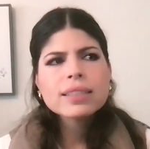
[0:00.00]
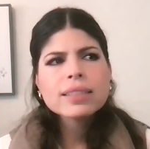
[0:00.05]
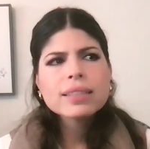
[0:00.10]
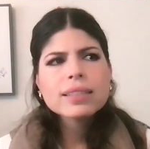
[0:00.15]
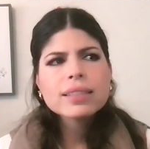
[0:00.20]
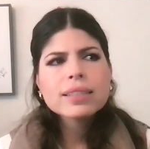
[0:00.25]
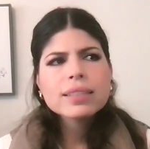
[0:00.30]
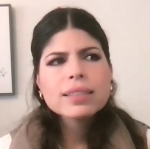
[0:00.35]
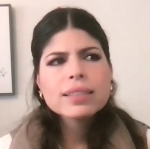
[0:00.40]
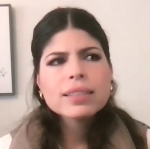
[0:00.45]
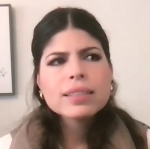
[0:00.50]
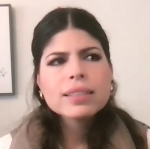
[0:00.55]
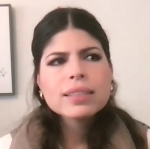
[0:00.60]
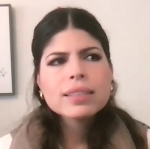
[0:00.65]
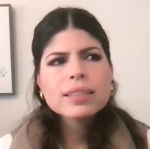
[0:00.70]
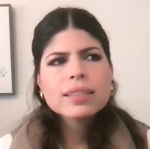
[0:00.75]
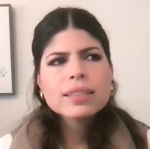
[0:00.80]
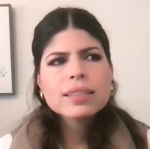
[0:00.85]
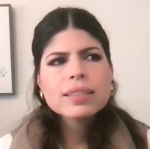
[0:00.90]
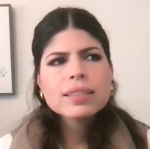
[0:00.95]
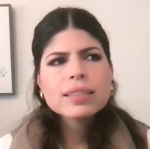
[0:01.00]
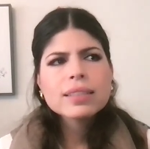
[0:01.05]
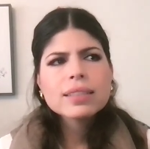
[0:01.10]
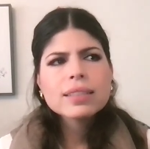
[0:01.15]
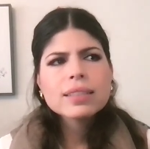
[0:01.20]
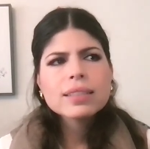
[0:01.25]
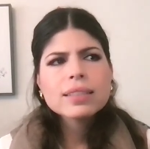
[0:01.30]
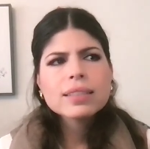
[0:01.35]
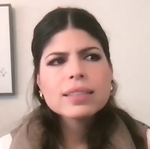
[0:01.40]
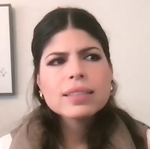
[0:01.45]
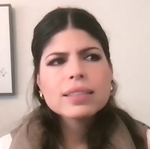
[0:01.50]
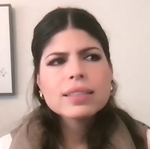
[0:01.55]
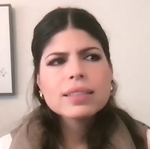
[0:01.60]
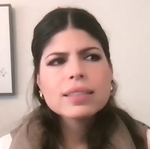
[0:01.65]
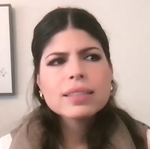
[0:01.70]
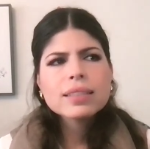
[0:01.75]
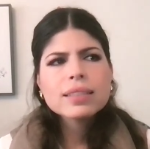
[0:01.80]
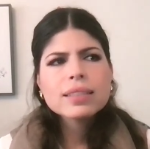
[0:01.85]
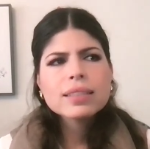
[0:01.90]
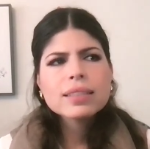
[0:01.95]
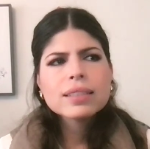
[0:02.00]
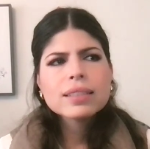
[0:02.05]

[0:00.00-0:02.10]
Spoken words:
(no one is talking)